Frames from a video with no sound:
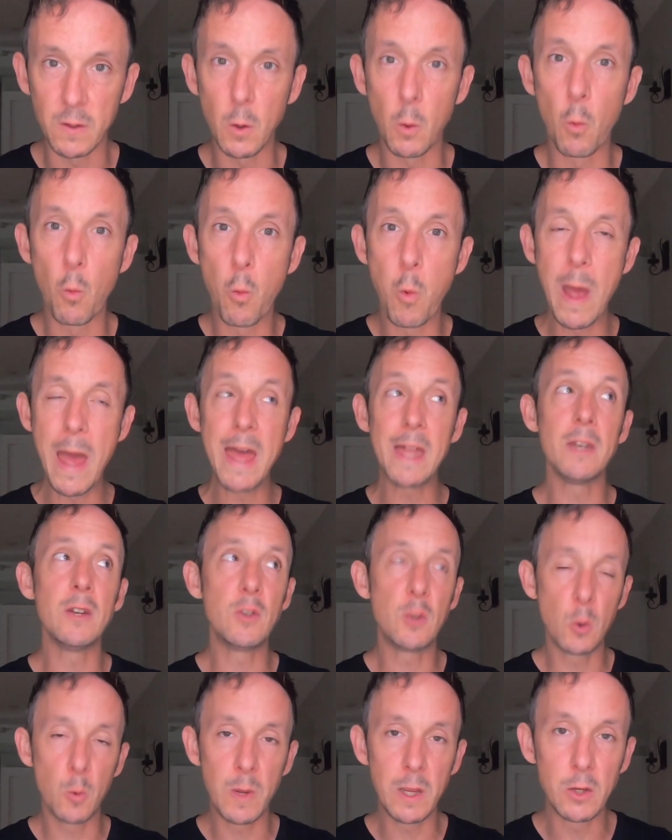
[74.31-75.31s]
the
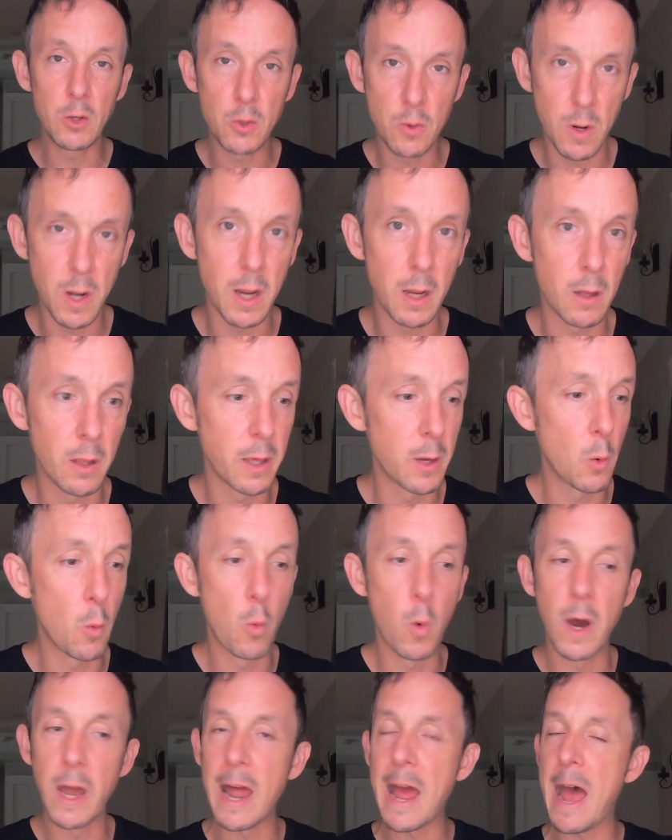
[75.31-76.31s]
when do we drink, like
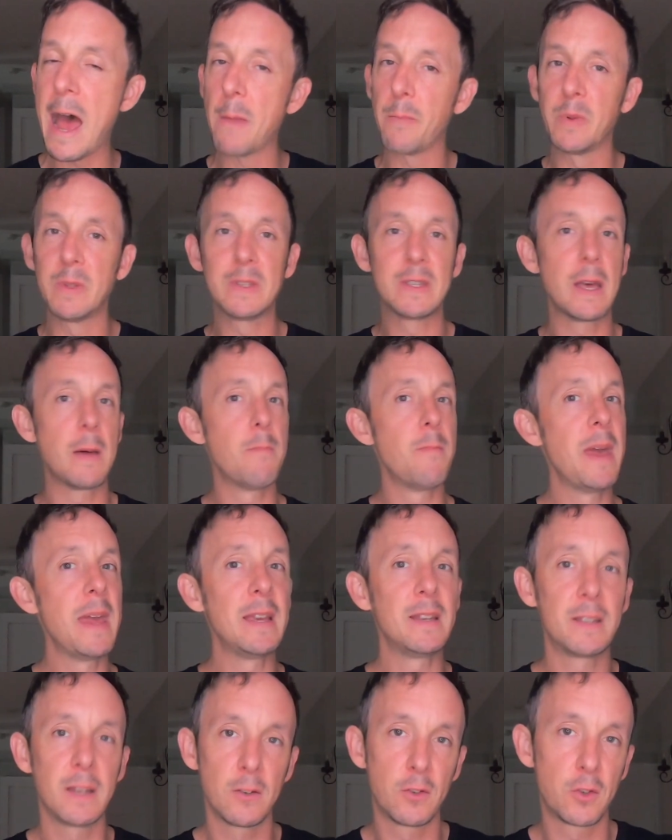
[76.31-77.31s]
what happens that
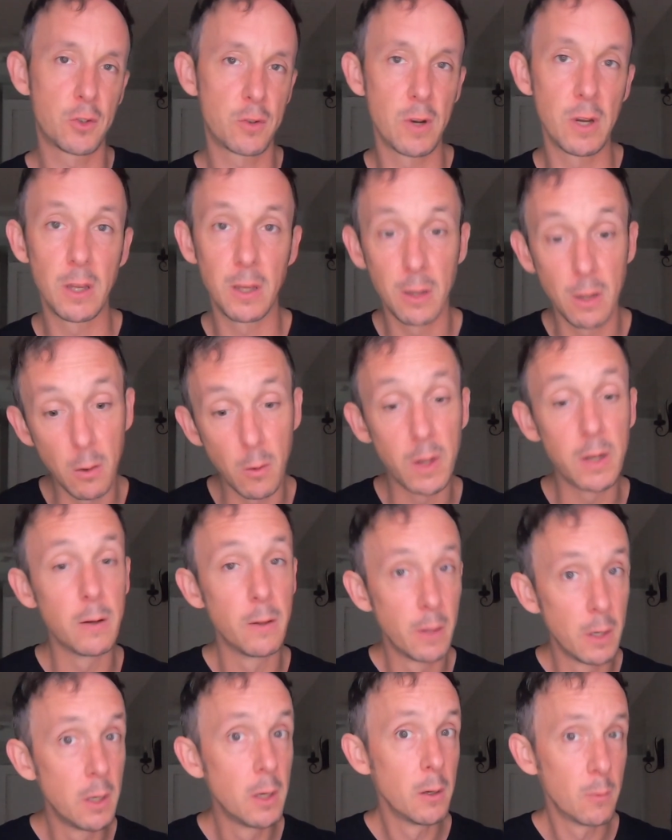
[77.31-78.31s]
makes us drink, you
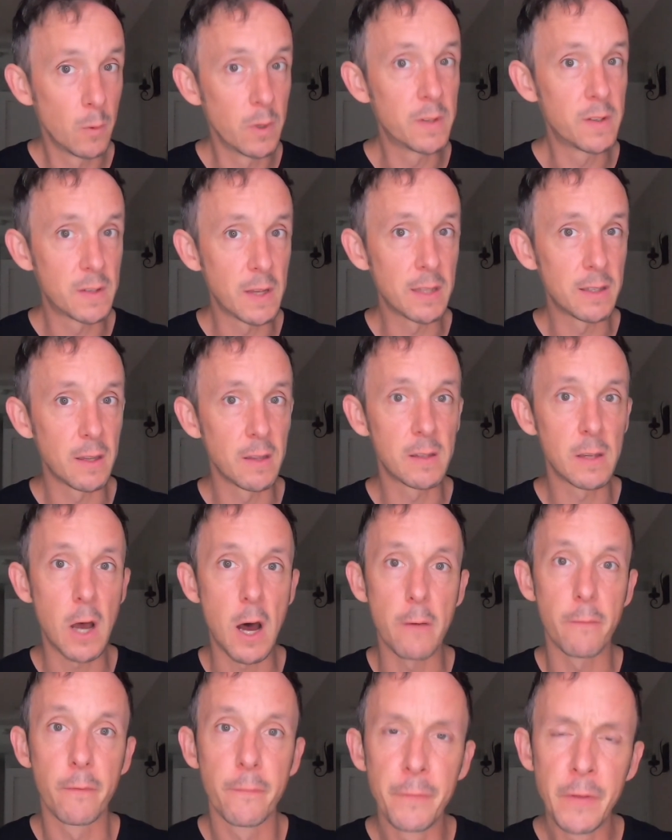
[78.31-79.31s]
know, what sets us
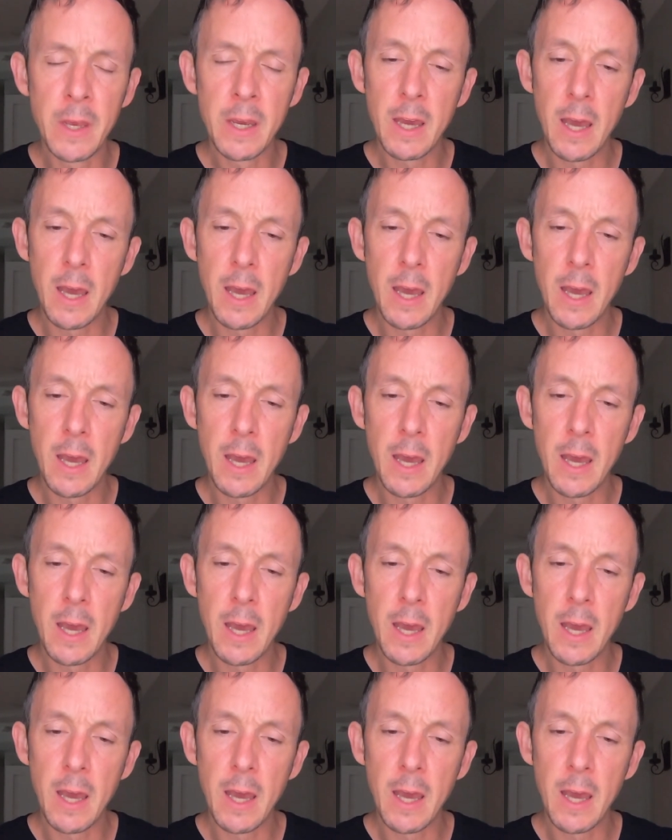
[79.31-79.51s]
off.